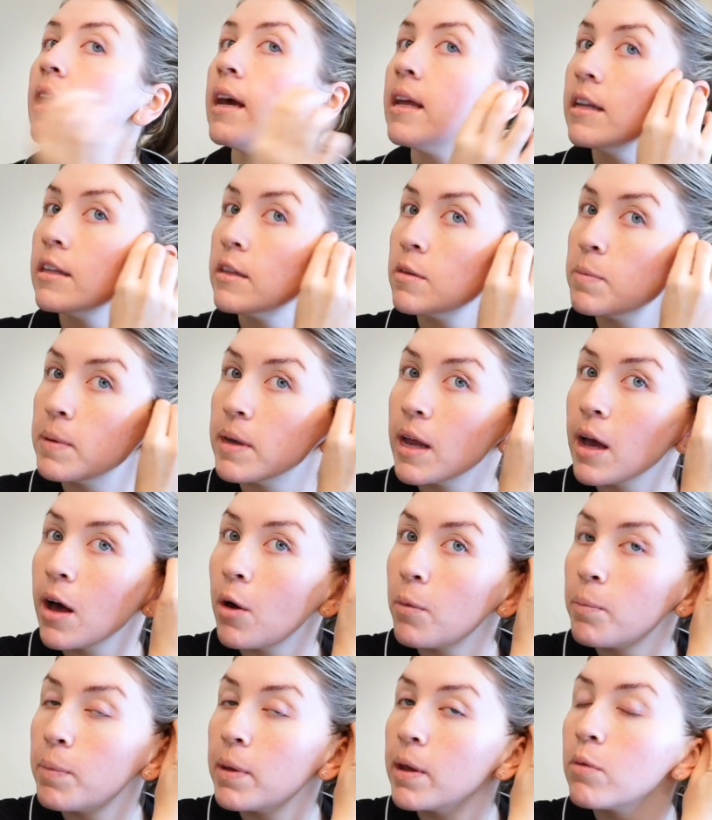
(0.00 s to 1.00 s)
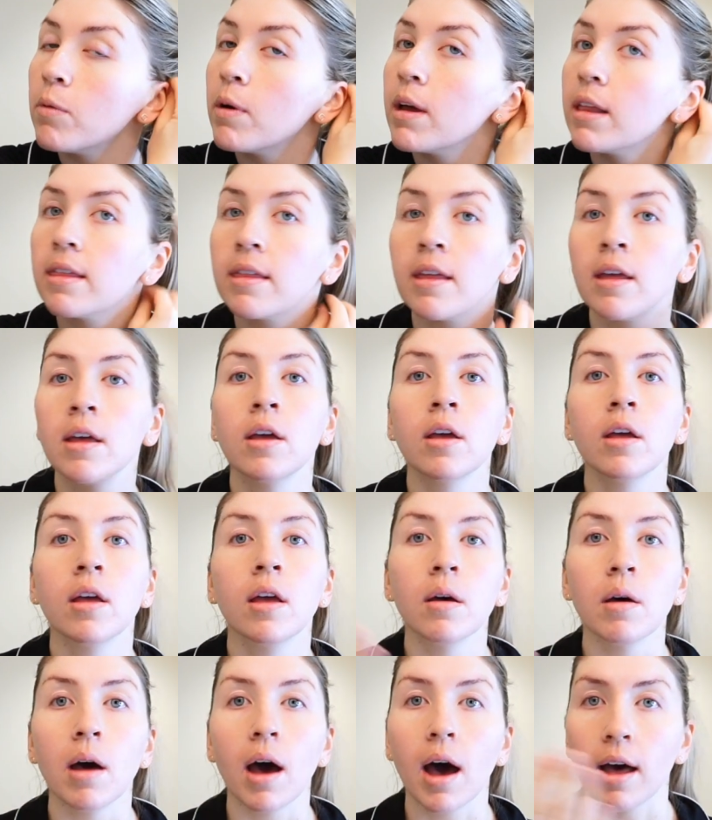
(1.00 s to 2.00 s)
and it's been helping with
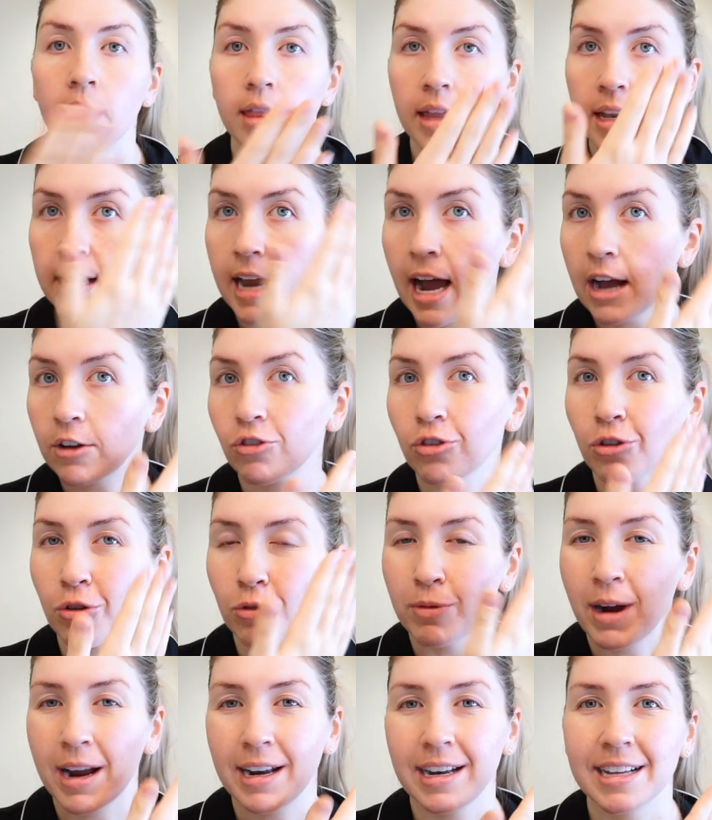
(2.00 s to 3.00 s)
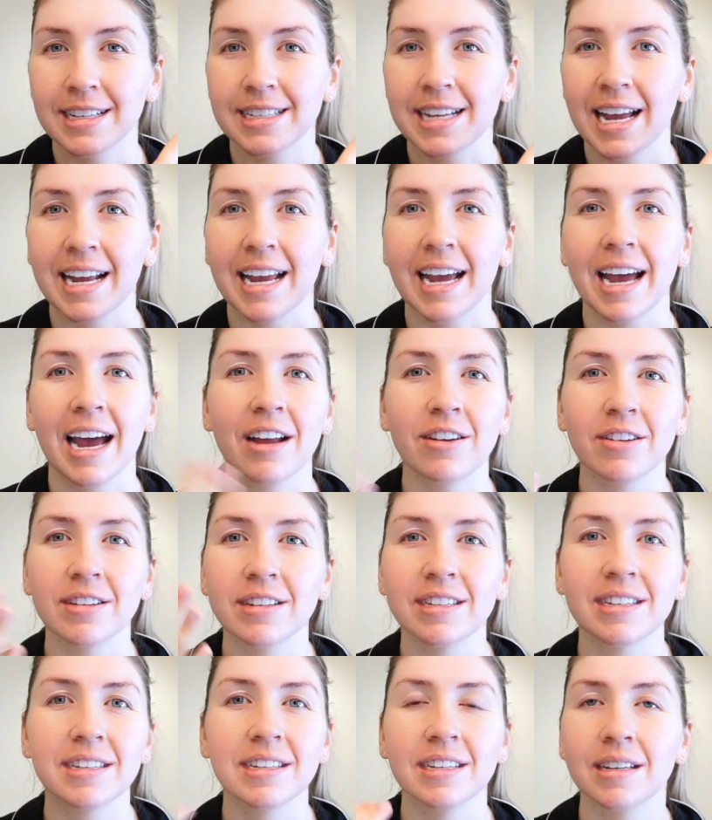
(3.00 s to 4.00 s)
the natural redness I get. I
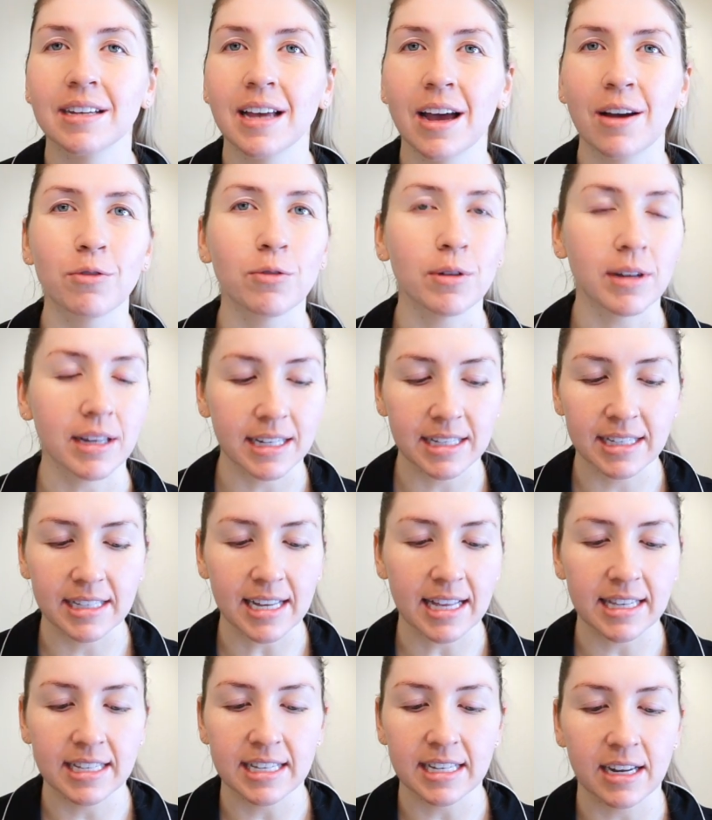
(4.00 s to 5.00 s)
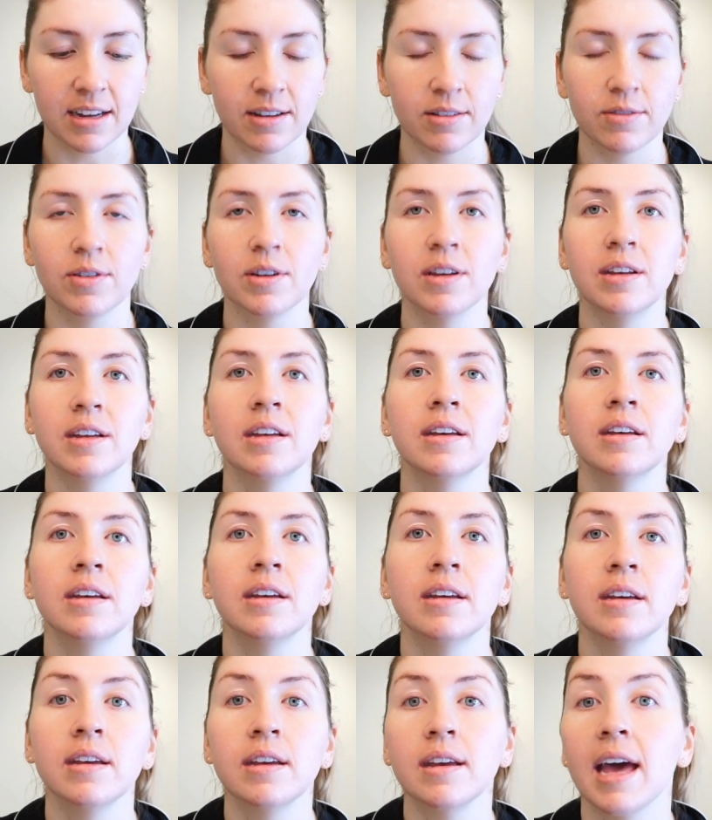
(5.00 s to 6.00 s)
just have really sensitive
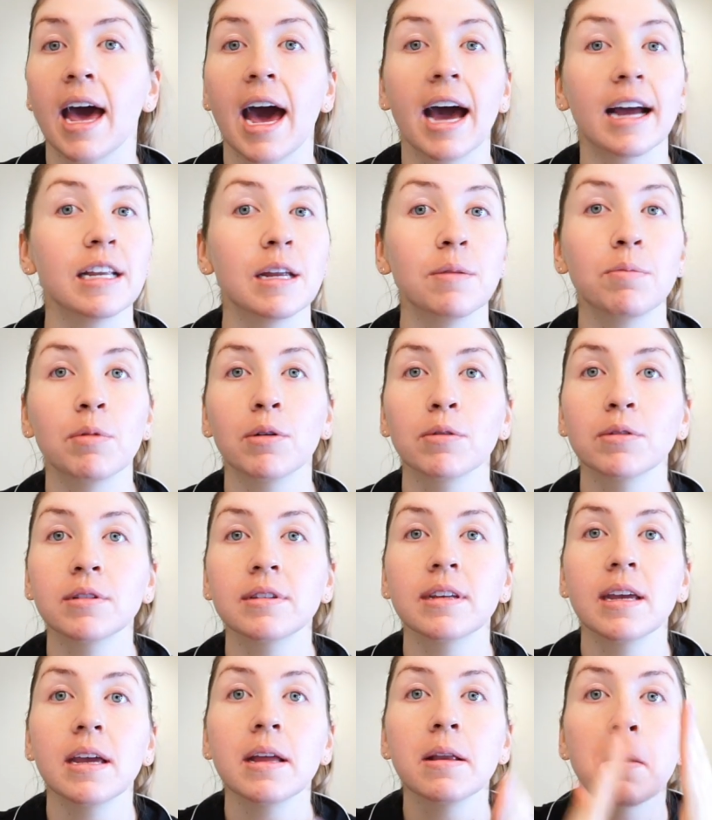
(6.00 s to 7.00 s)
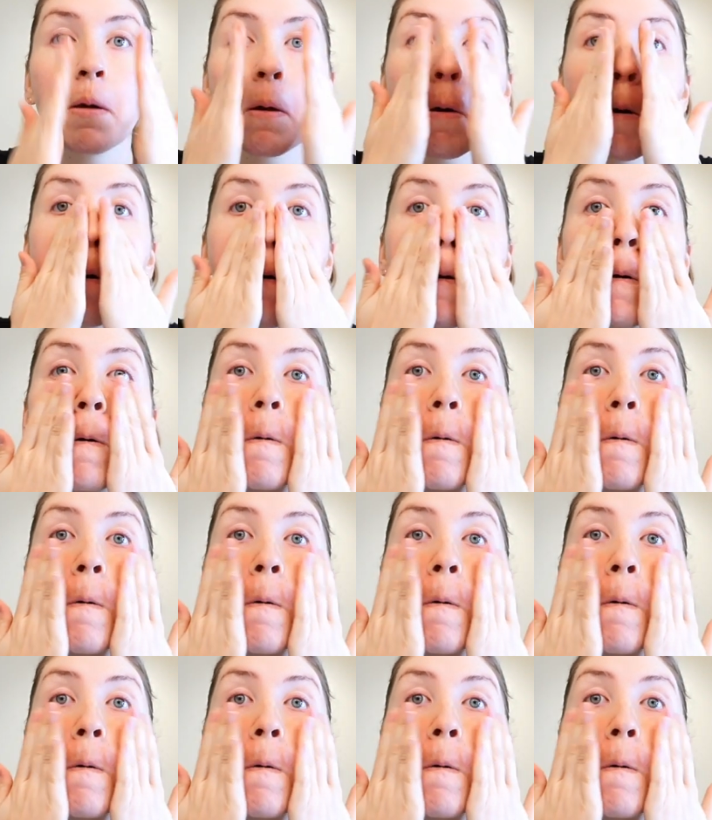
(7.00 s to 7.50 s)
acne prone skin.